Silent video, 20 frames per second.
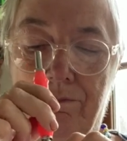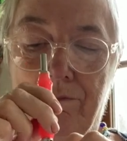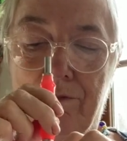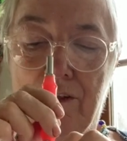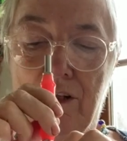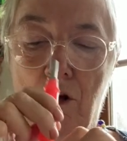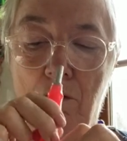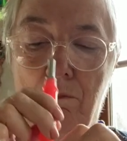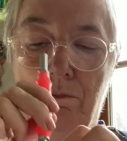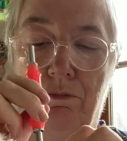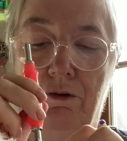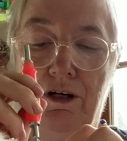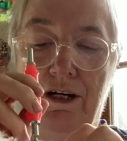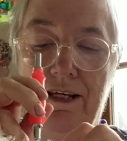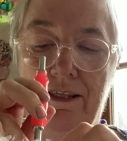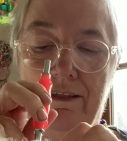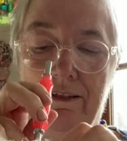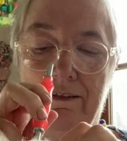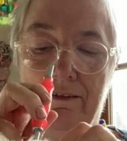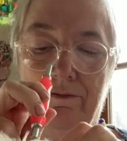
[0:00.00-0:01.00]
Don't
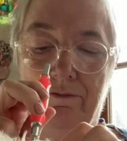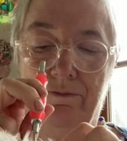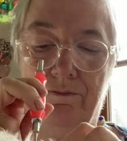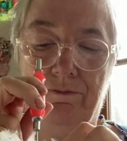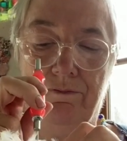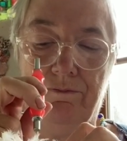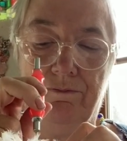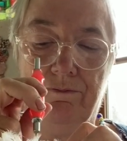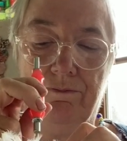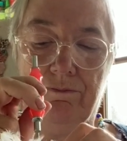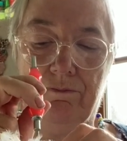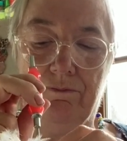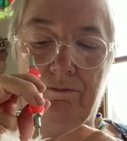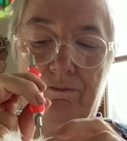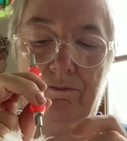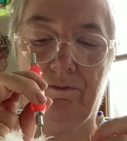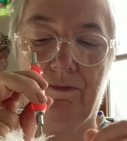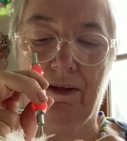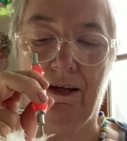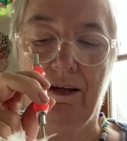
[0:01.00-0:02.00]
breathe.
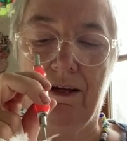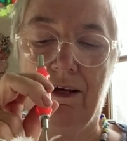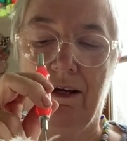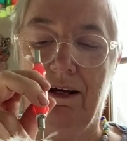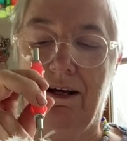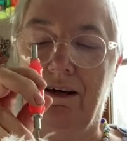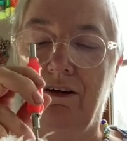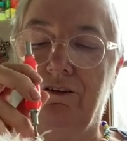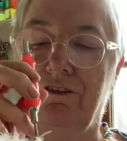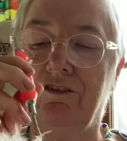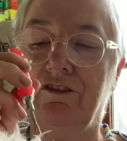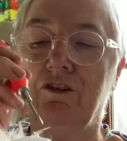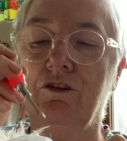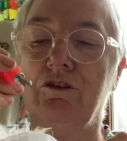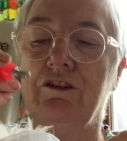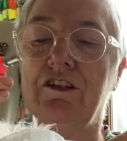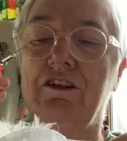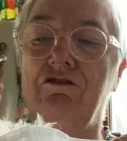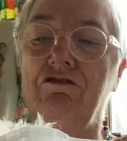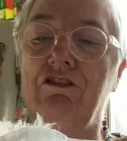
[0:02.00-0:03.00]
Oh, and of
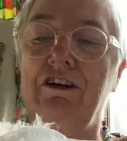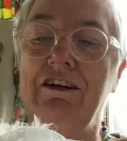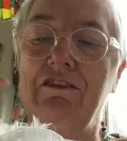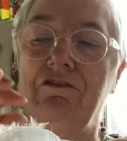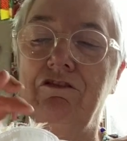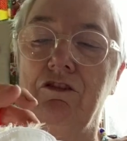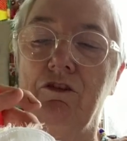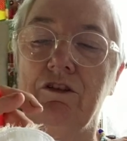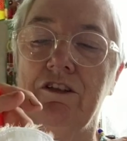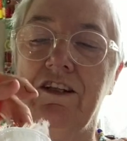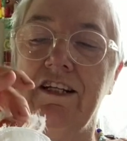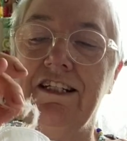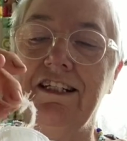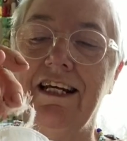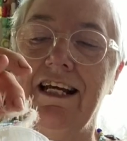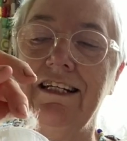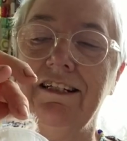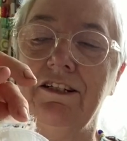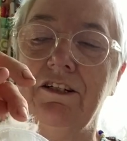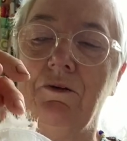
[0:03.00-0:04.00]
course they've reinforced this
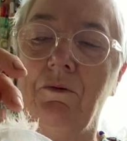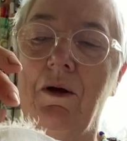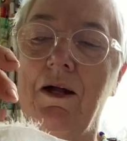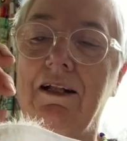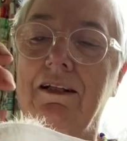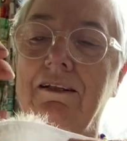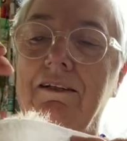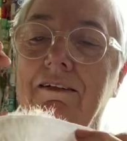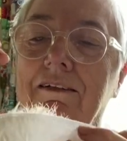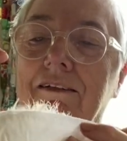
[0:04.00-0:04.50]
end as well.